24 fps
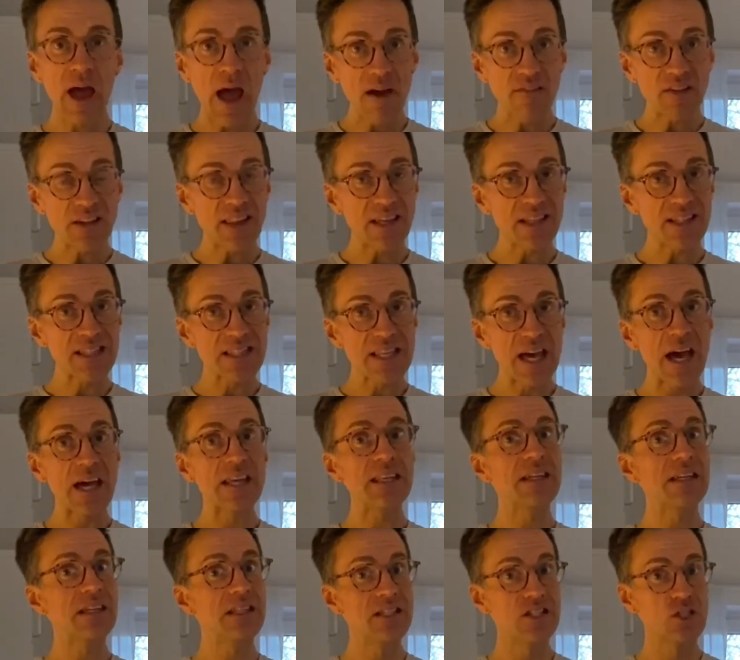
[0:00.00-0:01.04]
Having that
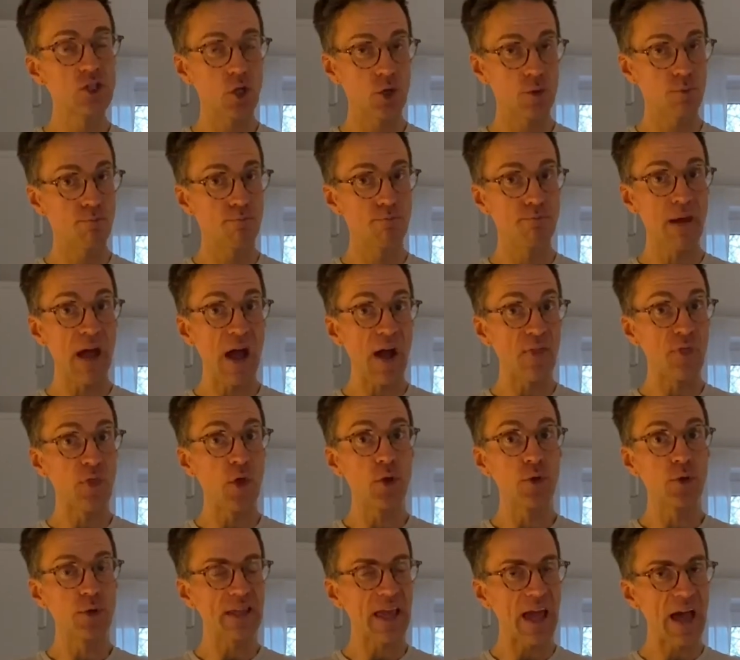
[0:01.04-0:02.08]
said, it's not bad
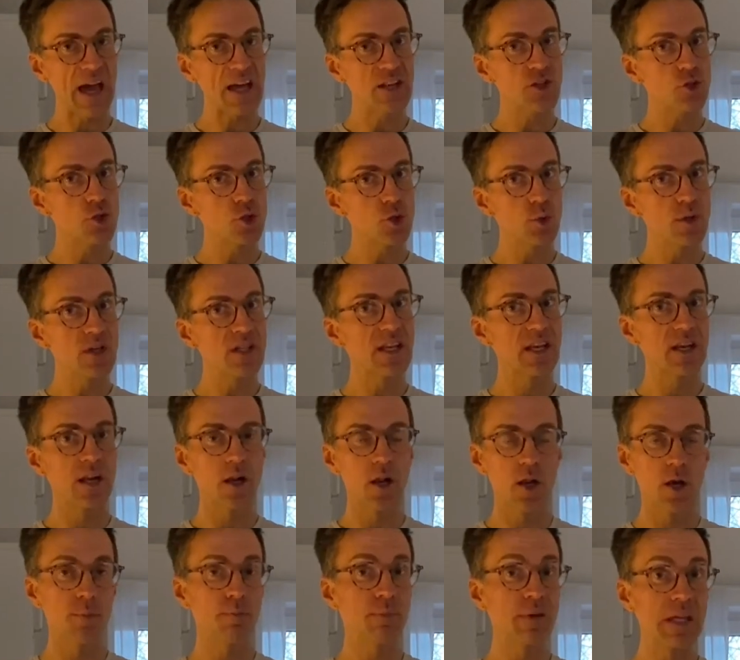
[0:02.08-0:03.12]
though. You can do it and
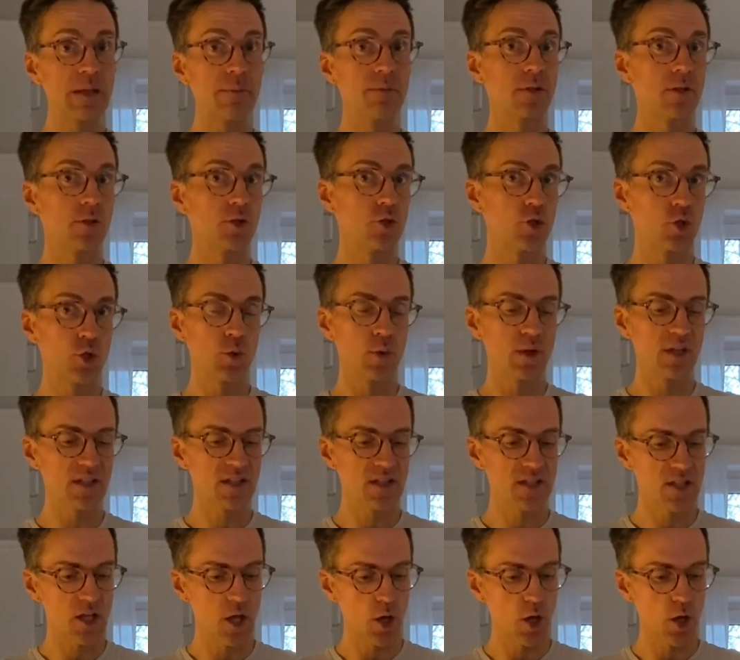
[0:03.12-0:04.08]
a lot of people do it.